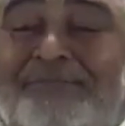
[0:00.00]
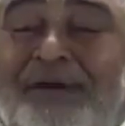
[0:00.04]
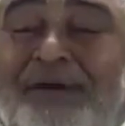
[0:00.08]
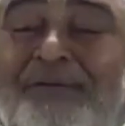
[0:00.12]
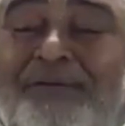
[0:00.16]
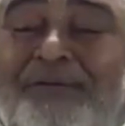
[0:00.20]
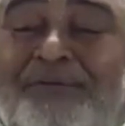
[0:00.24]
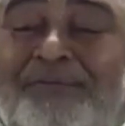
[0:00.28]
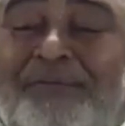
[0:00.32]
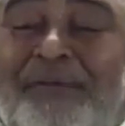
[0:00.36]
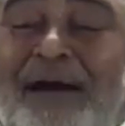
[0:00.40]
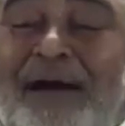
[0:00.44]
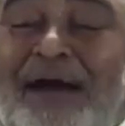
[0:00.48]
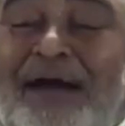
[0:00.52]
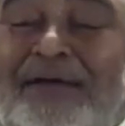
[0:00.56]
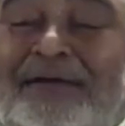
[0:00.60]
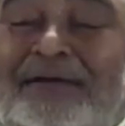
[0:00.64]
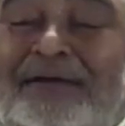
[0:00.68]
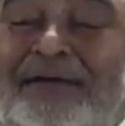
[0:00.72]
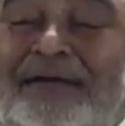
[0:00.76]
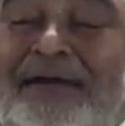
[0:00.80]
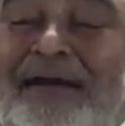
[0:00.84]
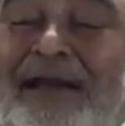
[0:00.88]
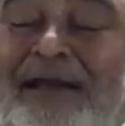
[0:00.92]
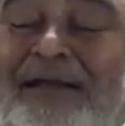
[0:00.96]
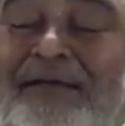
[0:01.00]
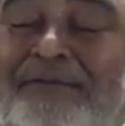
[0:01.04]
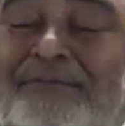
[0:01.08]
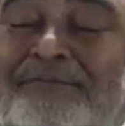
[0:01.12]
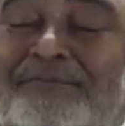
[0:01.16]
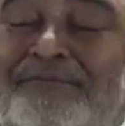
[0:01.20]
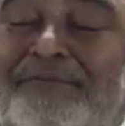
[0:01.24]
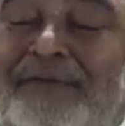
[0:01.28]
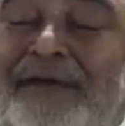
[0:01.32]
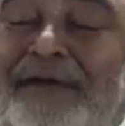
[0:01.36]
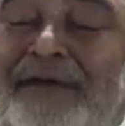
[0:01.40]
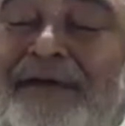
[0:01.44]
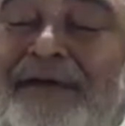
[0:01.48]
Prabhupada
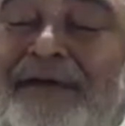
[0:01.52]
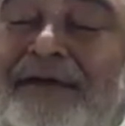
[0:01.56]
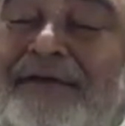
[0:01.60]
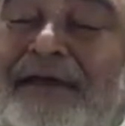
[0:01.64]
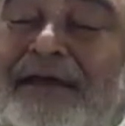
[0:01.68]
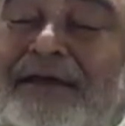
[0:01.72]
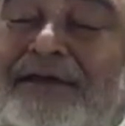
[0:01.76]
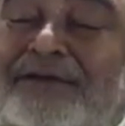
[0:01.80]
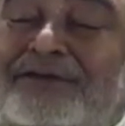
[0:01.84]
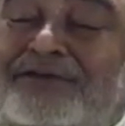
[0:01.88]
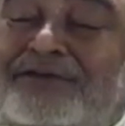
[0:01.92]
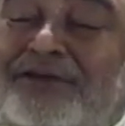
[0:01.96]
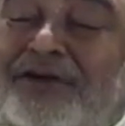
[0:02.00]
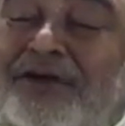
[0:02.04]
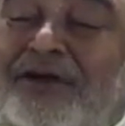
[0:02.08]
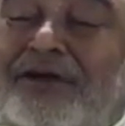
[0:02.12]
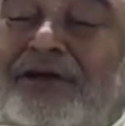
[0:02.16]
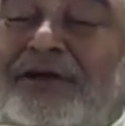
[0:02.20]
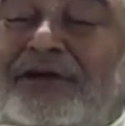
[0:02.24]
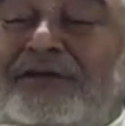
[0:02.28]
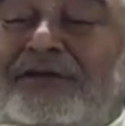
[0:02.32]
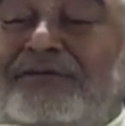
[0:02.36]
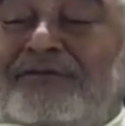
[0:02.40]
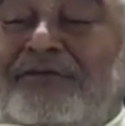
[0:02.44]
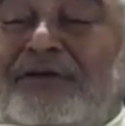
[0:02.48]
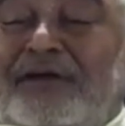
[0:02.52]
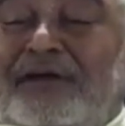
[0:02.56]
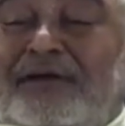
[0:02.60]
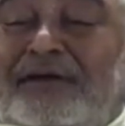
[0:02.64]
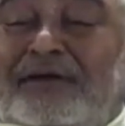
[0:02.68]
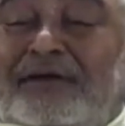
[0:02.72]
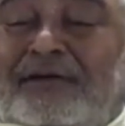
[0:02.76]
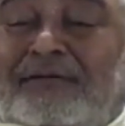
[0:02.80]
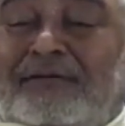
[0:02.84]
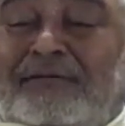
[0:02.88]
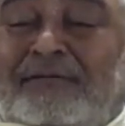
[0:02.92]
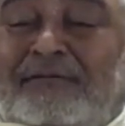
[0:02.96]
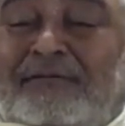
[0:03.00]
make very short
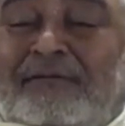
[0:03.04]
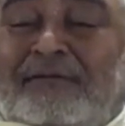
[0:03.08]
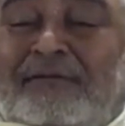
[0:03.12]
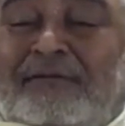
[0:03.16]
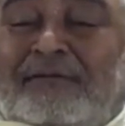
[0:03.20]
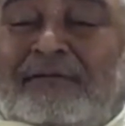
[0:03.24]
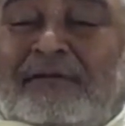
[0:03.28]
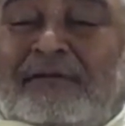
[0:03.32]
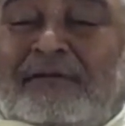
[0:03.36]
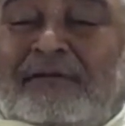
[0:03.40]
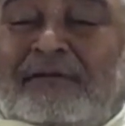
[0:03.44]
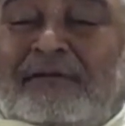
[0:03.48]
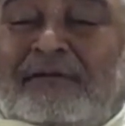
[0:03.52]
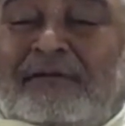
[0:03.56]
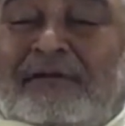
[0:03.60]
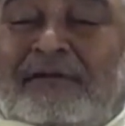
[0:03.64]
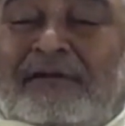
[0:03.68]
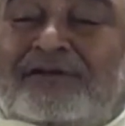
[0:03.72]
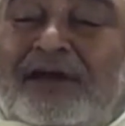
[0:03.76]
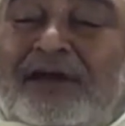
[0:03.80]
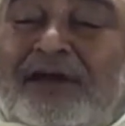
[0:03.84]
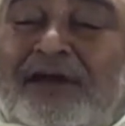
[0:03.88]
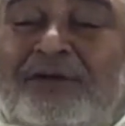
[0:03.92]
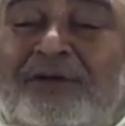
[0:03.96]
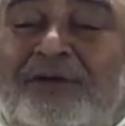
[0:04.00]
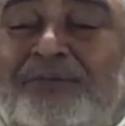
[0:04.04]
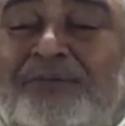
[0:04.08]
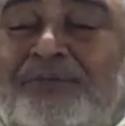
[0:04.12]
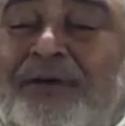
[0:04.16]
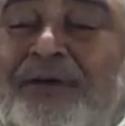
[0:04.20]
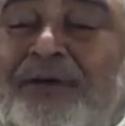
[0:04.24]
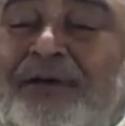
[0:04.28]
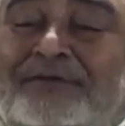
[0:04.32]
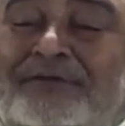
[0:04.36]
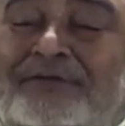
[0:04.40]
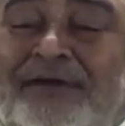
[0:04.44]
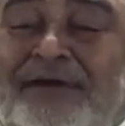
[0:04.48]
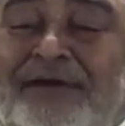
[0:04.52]
word,
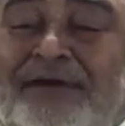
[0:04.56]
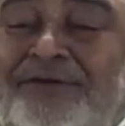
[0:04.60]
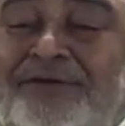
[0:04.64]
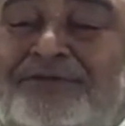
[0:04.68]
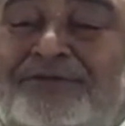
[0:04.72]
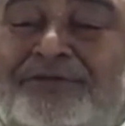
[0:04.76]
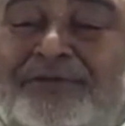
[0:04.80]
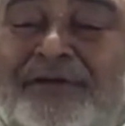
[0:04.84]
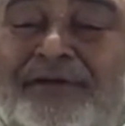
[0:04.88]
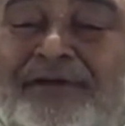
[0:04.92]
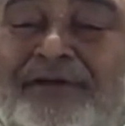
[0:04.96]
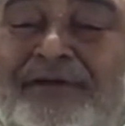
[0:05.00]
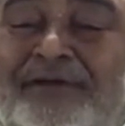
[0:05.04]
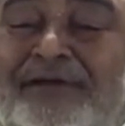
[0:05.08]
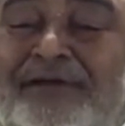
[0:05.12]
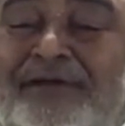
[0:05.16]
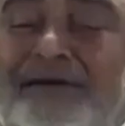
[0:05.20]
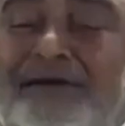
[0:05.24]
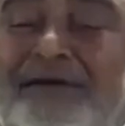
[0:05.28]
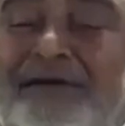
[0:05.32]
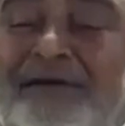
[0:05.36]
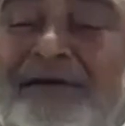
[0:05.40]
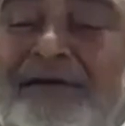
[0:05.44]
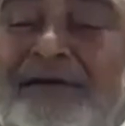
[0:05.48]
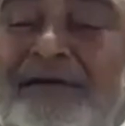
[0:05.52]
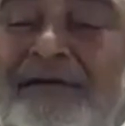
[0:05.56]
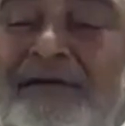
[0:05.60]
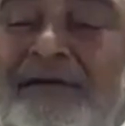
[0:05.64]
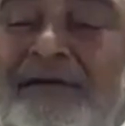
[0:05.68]
Sarup and Sarup Siddhi,